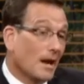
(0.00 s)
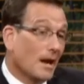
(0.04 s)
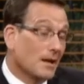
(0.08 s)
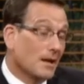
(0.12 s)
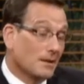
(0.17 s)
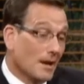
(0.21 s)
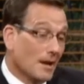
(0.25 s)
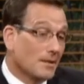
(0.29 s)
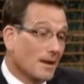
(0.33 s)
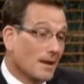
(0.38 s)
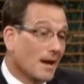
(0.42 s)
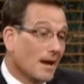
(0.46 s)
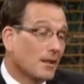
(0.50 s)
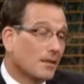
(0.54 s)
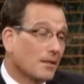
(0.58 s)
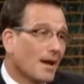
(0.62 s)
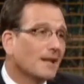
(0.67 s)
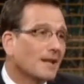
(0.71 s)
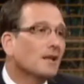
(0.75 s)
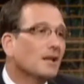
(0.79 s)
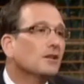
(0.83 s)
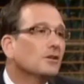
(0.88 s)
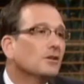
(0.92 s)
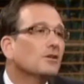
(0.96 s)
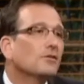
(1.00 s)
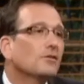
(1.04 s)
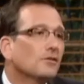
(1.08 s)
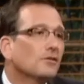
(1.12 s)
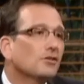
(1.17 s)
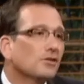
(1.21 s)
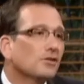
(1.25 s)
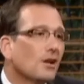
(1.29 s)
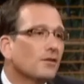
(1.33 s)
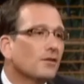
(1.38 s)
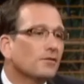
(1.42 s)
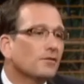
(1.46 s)
And that in and of
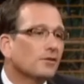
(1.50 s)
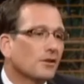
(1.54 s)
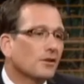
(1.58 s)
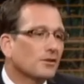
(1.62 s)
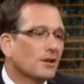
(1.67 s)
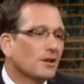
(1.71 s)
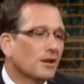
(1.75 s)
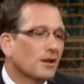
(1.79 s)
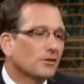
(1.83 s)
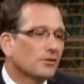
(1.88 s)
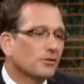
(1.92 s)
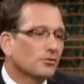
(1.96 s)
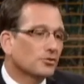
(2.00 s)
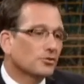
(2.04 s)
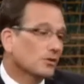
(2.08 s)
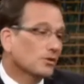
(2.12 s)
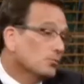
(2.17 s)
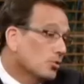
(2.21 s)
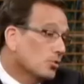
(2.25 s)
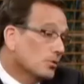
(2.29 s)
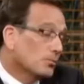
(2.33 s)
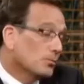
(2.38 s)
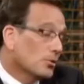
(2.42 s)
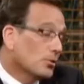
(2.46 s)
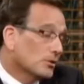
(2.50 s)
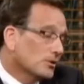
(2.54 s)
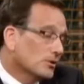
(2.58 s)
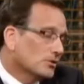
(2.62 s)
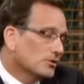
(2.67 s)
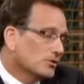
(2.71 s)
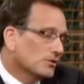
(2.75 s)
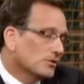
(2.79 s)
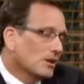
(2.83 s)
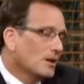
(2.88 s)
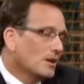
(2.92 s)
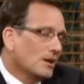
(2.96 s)
itself is unconstitutional. And more
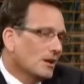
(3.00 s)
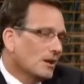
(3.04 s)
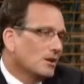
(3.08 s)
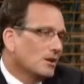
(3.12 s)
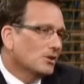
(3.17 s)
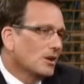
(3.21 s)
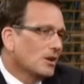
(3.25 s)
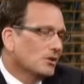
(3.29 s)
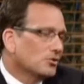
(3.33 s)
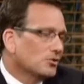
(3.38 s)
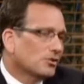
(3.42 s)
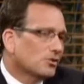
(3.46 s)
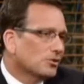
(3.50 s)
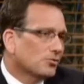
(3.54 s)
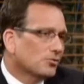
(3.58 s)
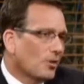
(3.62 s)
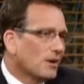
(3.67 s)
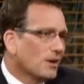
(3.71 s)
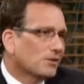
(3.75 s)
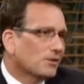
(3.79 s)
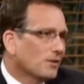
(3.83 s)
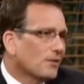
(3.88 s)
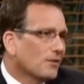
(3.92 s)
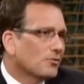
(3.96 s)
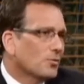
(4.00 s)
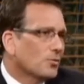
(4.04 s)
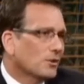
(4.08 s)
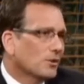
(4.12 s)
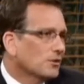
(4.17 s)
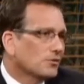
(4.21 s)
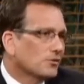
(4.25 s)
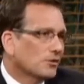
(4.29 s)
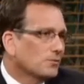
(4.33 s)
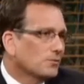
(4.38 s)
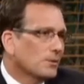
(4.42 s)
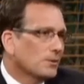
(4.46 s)
important, it just strikes
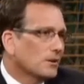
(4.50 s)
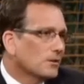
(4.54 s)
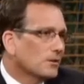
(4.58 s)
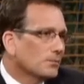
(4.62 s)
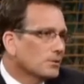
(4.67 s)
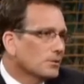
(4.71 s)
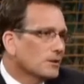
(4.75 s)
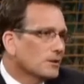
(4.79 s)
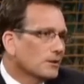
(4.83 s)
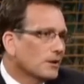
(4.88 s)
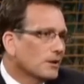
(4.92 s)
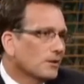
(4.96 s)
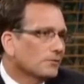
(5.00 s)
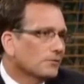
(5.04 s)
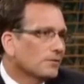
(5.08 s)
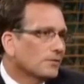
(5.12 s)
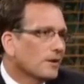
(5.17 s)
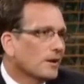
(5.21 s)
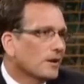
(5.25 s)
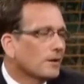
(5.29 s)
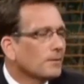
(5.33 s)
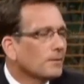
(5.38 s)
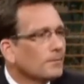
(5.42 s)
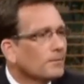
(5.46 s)
everyone as just being completely unfair.